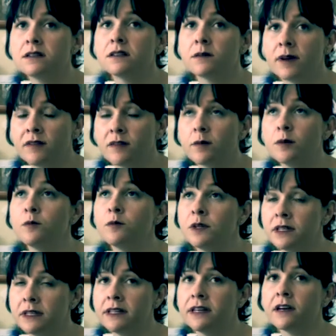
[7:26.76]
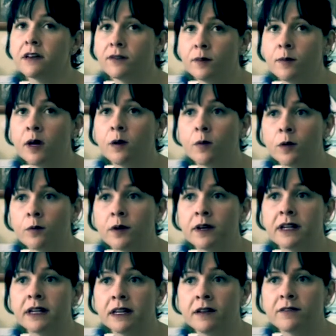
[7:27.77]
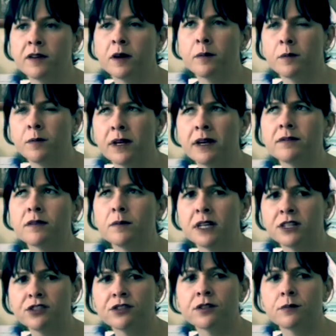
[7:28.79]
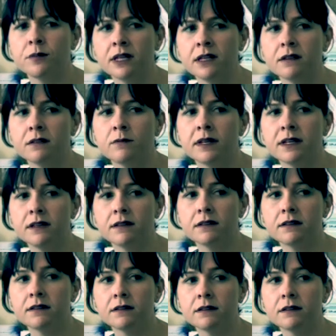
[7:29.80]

So we have to be really careful about where we're getting it from, and we have to make sure that we, we